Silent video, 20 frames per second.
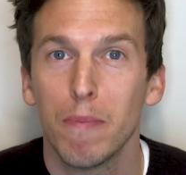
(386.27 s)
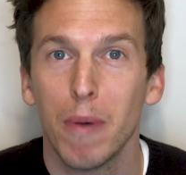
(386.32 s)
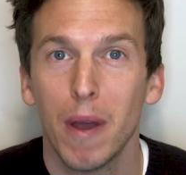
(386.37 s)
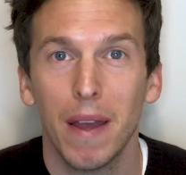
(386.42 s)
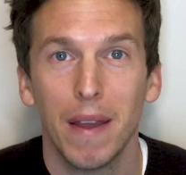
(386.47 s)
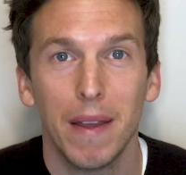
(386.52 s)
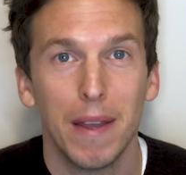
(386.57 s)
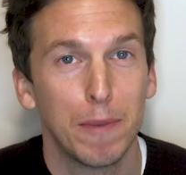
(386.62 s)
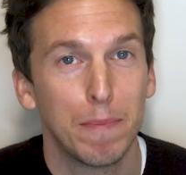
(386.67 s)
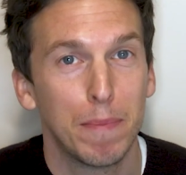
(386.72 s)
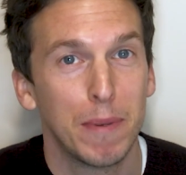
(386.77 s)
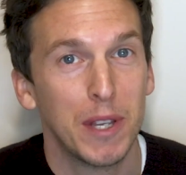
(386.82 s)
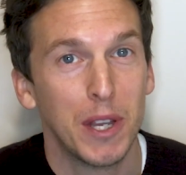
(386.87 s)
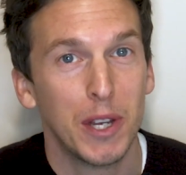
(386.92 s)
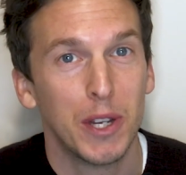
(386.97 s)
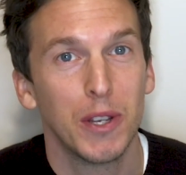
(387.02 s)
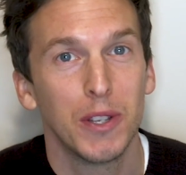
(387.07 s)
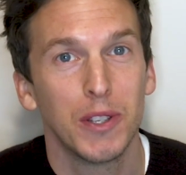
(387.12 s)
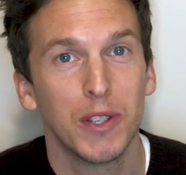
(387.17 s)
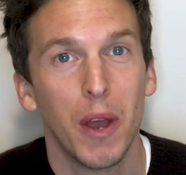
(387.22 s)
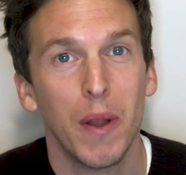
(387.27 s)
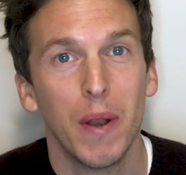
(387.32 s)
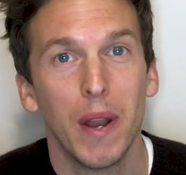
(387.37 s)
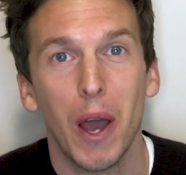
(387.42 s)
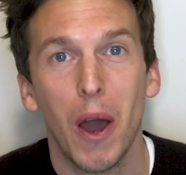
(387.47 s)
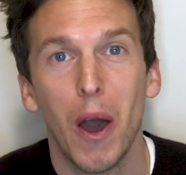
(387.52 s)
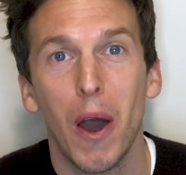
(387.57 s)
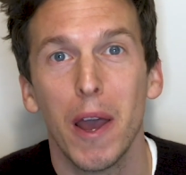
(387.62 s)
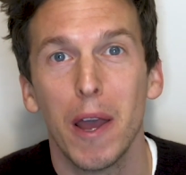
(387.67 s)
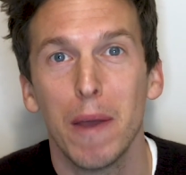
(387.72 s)
but his position is only
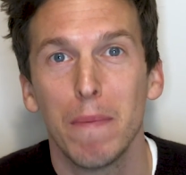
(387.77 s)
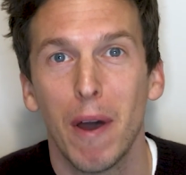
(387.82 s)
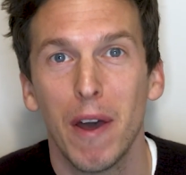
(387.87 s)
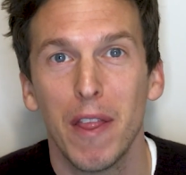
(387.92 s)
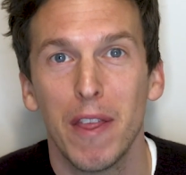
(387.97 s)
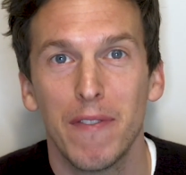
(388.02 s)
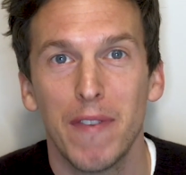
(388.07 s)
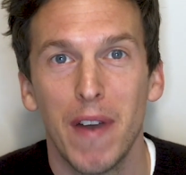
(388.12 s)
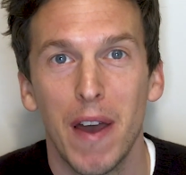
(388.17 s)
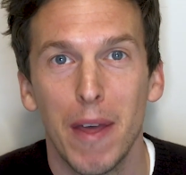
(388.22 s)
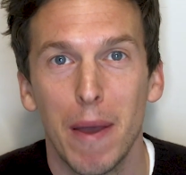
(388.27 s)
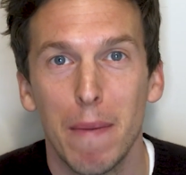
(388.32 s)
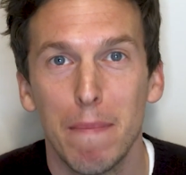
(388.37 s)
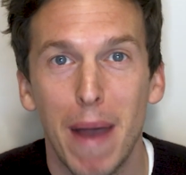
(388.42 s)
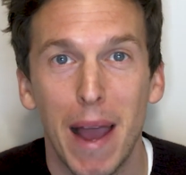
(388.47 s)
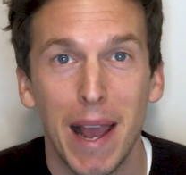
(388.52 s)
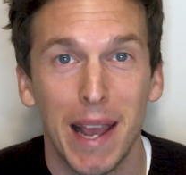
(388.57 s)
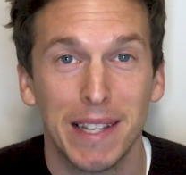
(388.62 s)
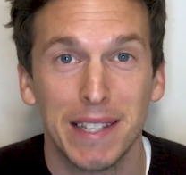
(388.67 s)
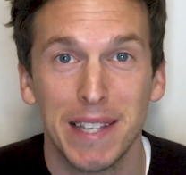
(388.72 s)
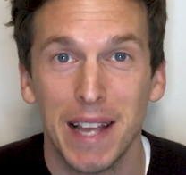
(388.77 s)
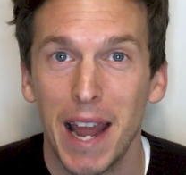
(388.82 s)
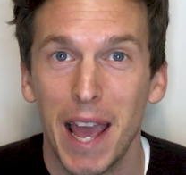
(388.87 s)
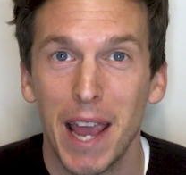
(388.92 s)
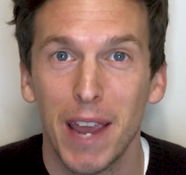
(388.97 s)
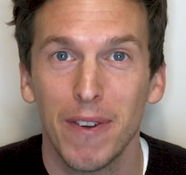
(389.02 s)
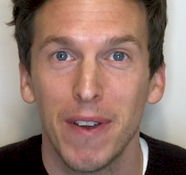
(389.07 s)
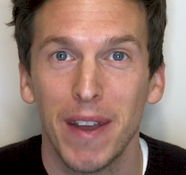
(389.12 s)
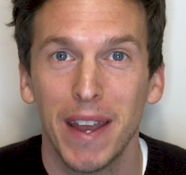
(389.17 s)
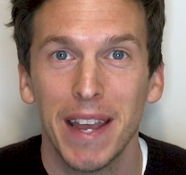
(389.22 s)
heightened by the fact that Max
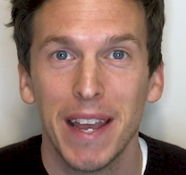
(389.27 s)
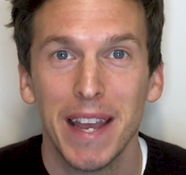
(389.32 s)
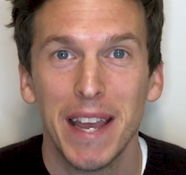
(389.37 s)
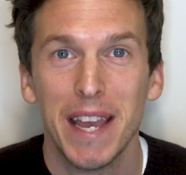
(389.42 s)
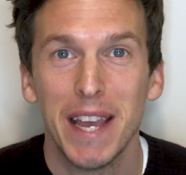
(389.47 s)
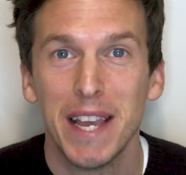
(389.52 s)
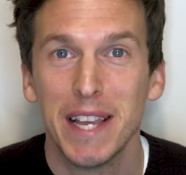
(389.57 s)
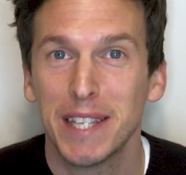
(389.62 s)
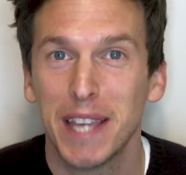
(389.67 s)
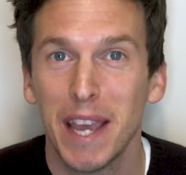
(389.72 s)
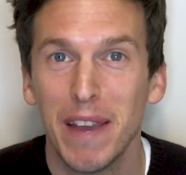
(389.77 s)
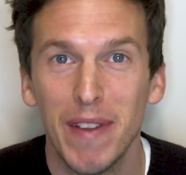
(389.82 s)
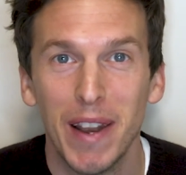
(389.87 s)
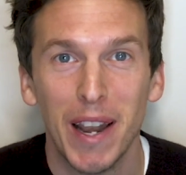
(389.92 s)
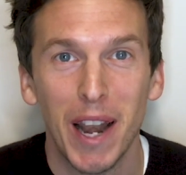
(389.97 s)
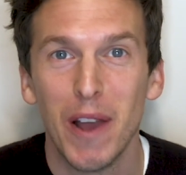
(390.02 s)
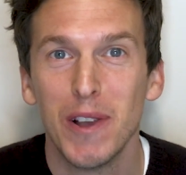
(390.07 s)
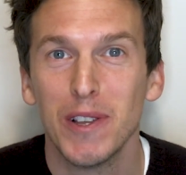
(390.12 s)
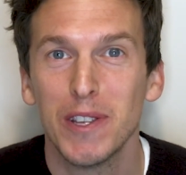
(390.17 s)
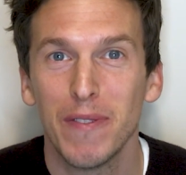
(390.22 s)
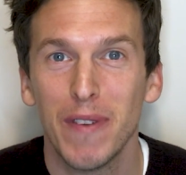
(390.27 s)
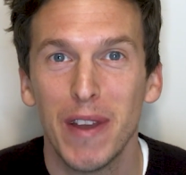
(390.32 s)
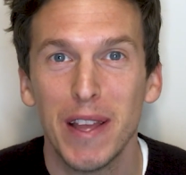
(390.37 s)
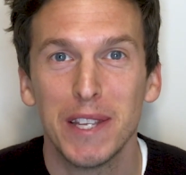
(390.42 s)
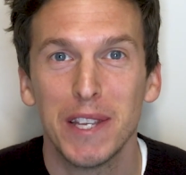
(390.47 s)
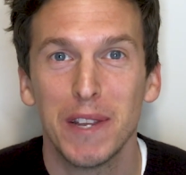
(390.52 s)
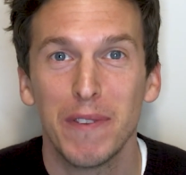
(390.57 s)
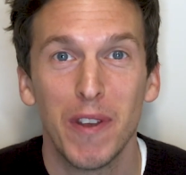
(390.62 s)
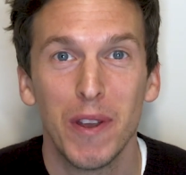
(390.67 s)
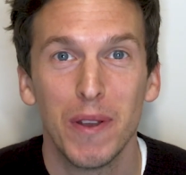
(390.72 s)
Allegri is giving loads of
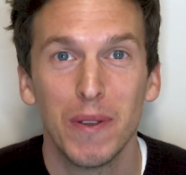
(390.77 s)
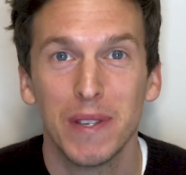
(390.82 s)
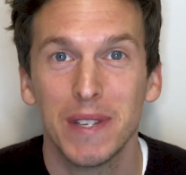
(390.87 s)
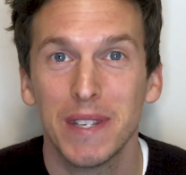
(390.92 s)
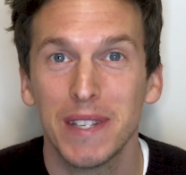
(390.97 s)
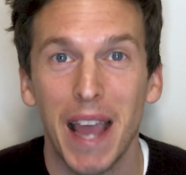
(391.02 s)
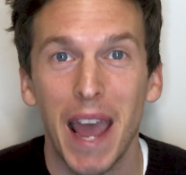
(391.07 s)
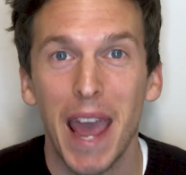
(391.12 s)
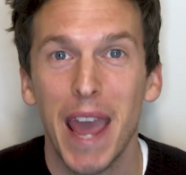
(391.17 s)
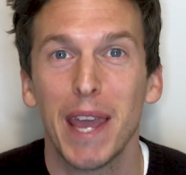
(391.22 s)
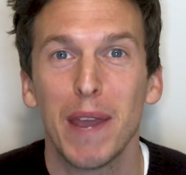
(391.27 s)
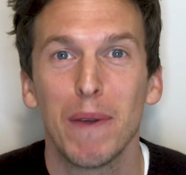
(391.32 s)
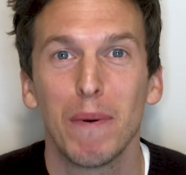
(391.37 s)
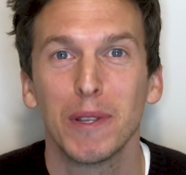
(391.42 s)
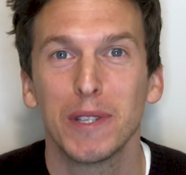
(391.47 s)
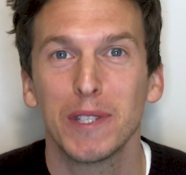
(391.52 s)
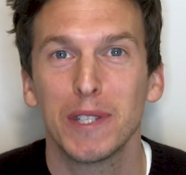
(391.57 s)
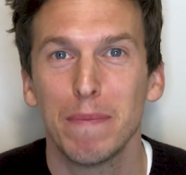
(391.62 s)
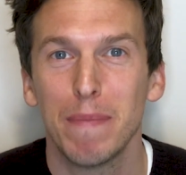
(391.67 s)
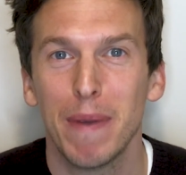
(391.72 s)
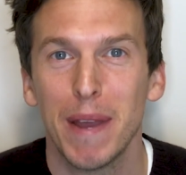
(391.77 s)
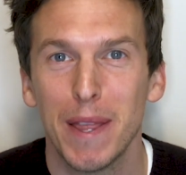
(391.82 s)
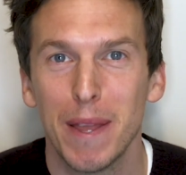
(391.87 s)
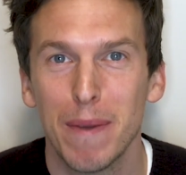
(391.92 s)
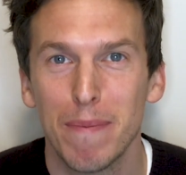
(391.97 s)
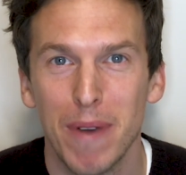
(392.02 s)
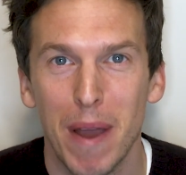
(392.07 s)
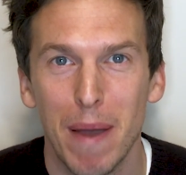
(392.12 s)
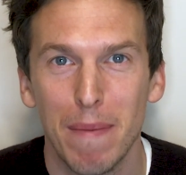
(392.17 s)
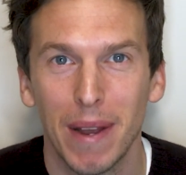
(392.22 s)
interviews saying he wants to be in the
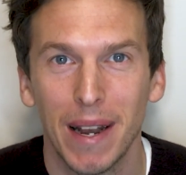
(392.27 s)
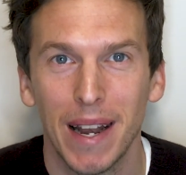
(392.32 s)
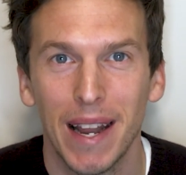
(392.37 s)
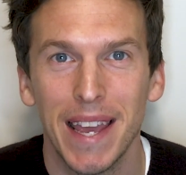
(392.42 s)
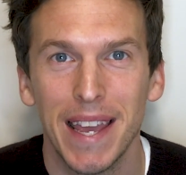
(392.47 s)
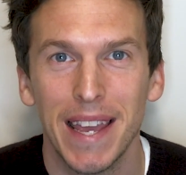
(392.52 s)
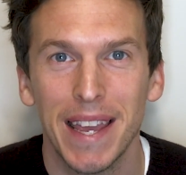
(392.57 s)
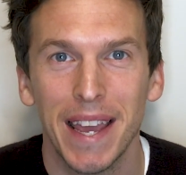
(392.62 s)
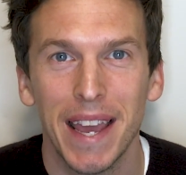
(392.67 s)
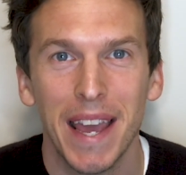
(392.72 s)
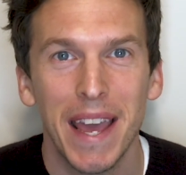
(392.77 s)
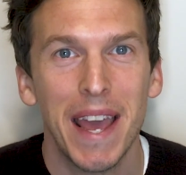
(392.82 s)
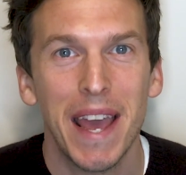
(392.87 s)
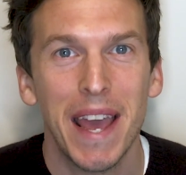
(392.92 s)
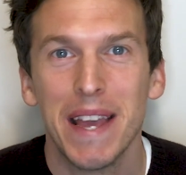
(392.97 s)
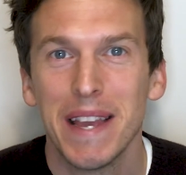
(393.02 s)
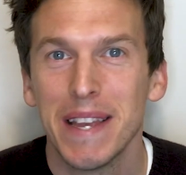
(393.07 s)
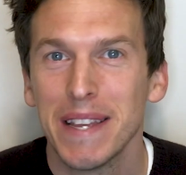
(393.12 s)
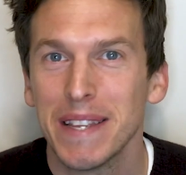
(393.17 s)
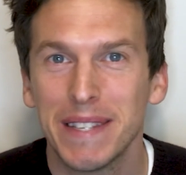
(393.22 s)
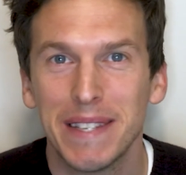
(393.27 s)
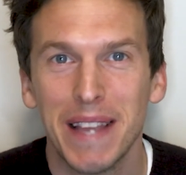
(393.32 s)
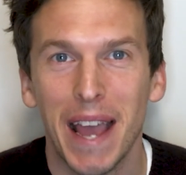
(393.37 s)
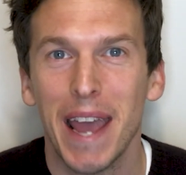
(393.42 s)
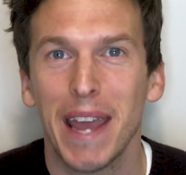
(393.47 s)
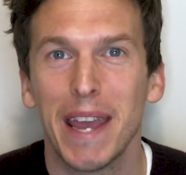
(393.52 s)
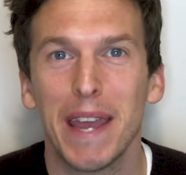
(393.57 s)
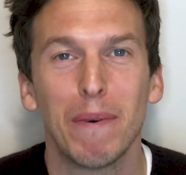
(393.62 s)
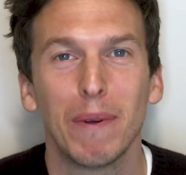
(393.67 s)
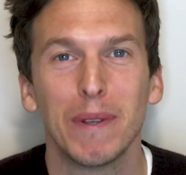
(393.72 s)
Premier League,
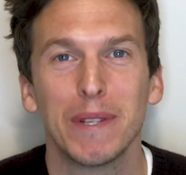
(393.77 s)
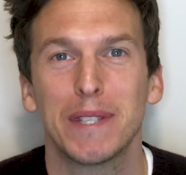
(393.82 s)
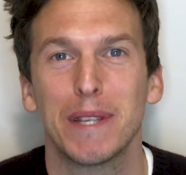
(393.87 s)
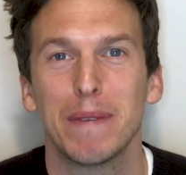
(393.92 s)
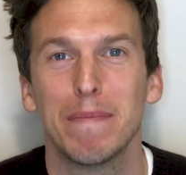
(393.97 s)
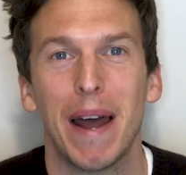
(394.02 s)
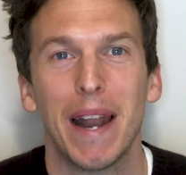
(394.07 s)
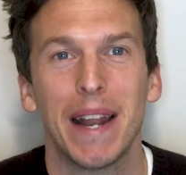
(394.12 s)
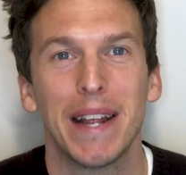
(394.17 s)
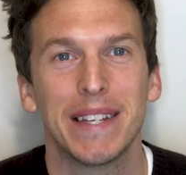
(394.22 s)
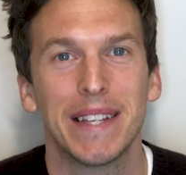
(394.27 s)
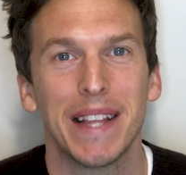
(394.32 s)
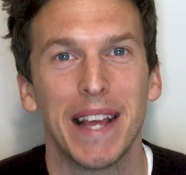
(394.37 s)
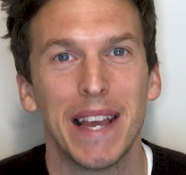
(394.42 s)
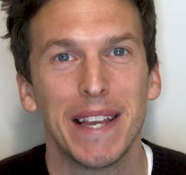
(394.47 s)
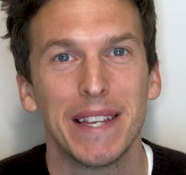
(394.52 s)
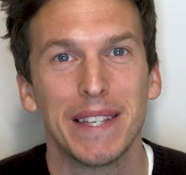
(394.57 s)
saying he wants to manage there.